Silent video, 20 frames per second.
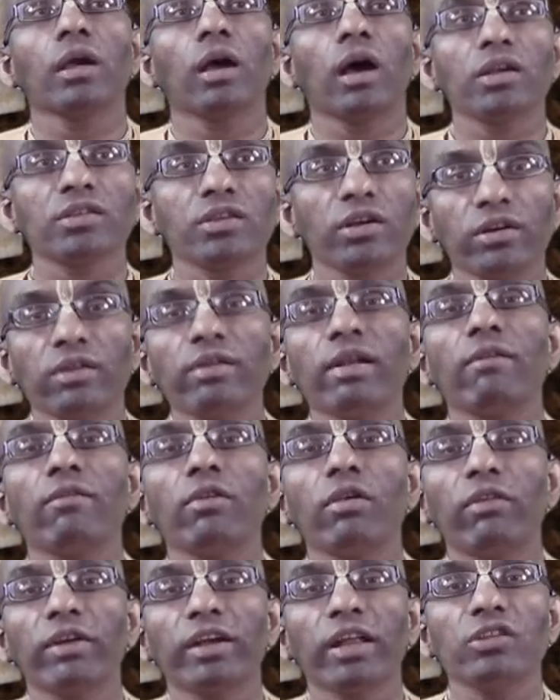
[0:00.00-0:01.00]
a certain
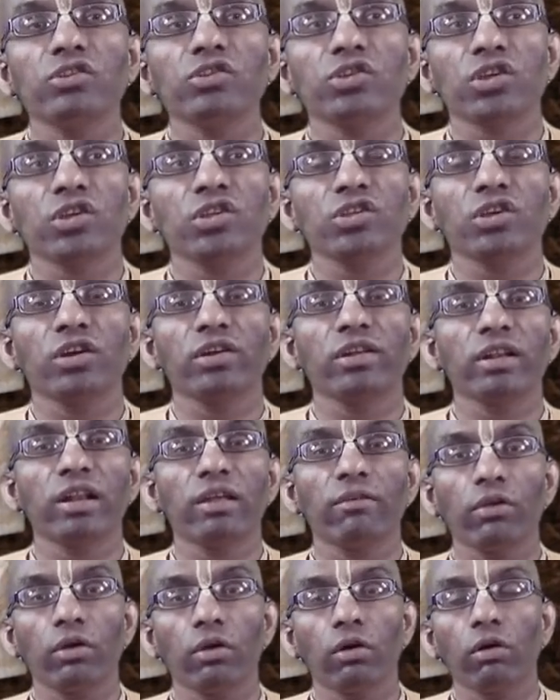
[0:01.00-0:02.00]
level of attention, certain
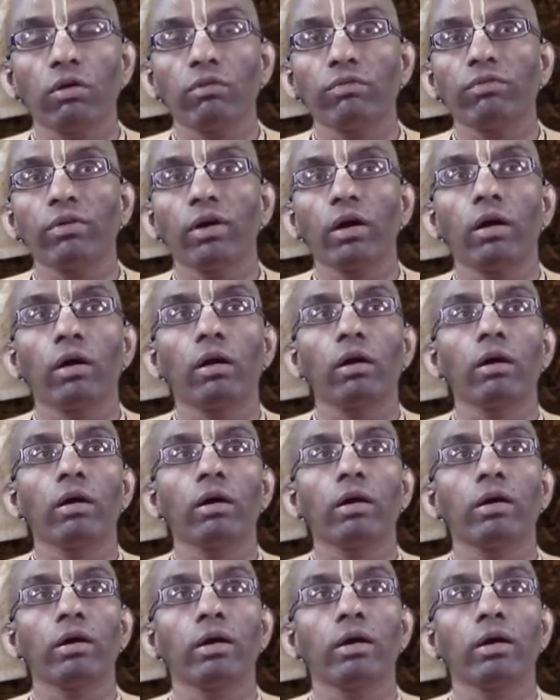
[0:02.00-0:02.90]
level of uh,